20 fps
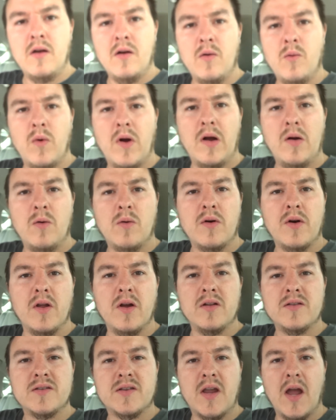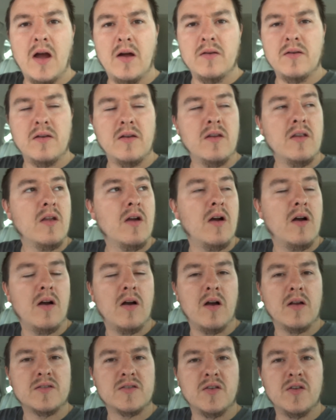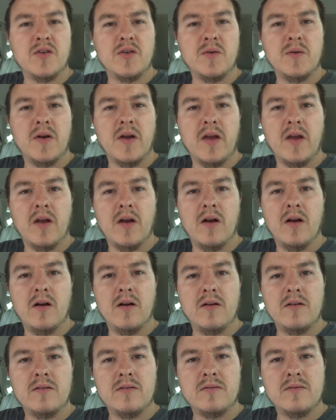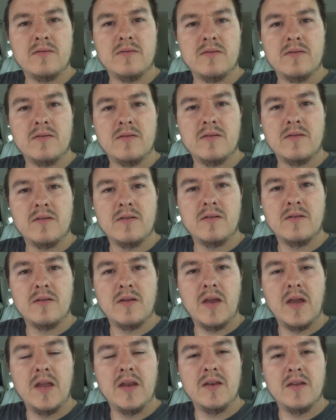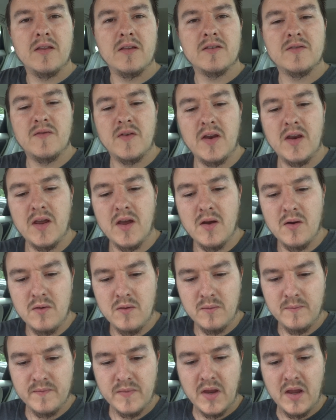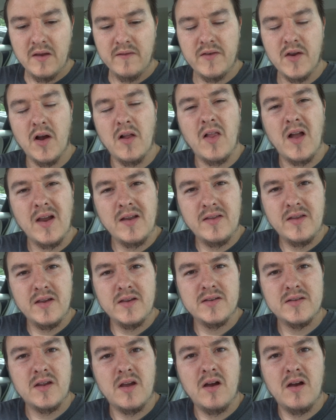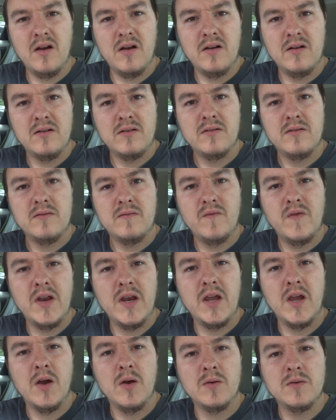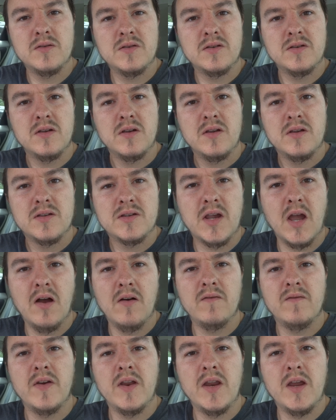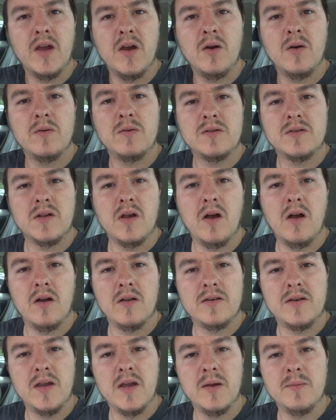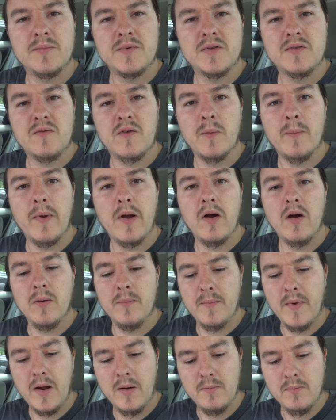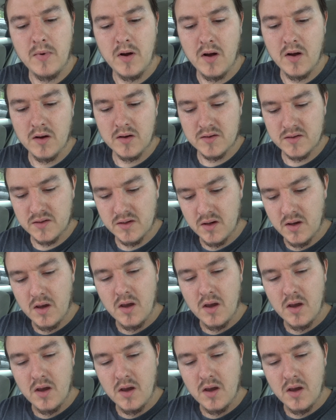Well, we're done scouting. I was going to do a end to this video. If y'all like these videos, scouting videos, tips for hunting mountain bucks,